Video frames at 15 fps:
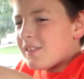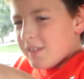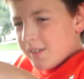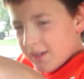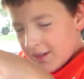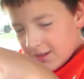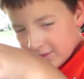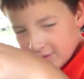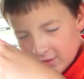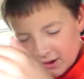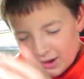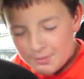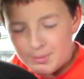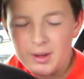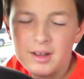to get a
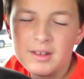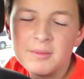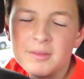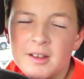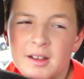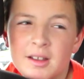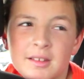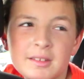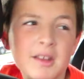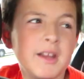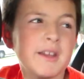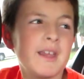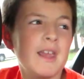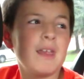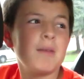Starburst because
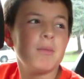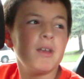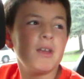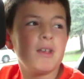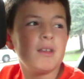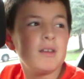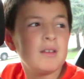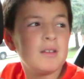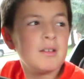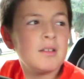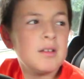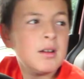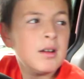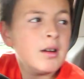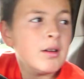I came in
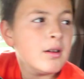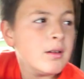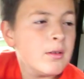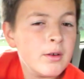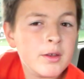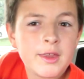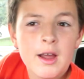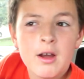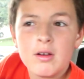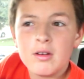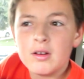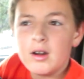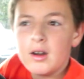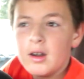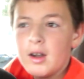uh,
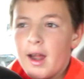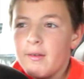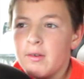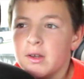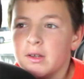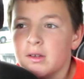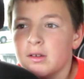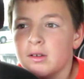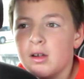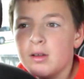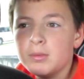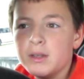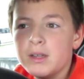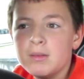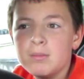without her having to
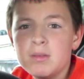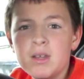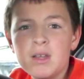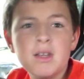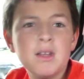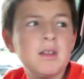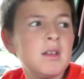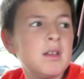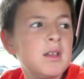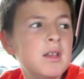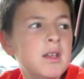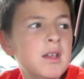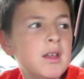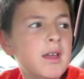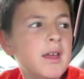come get me
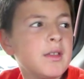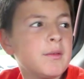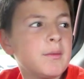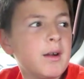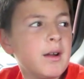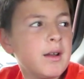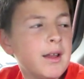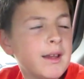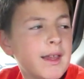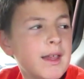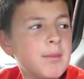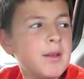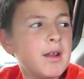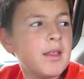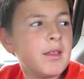at the I
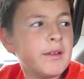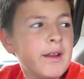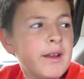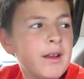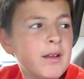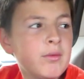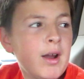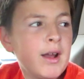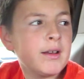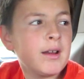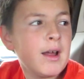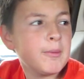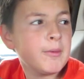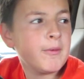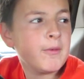came in at the right
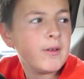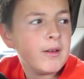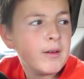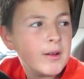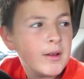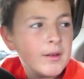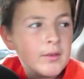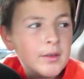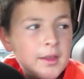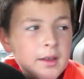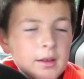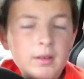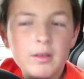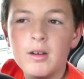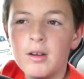time with,
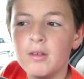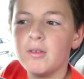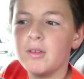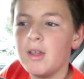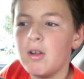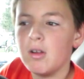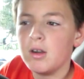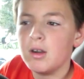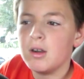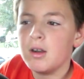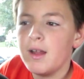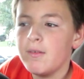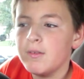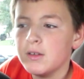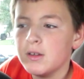or without her
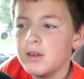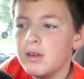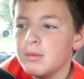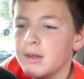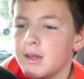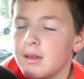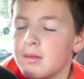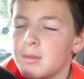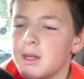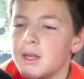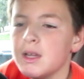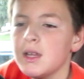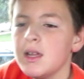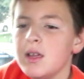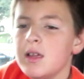having to come get
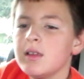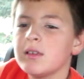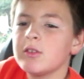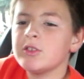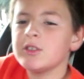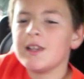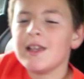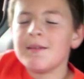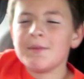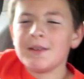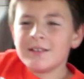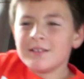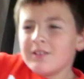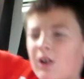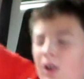me. So she gave me
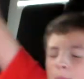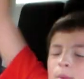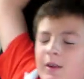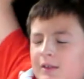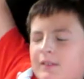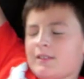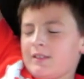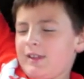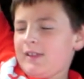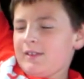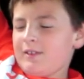a starburst and I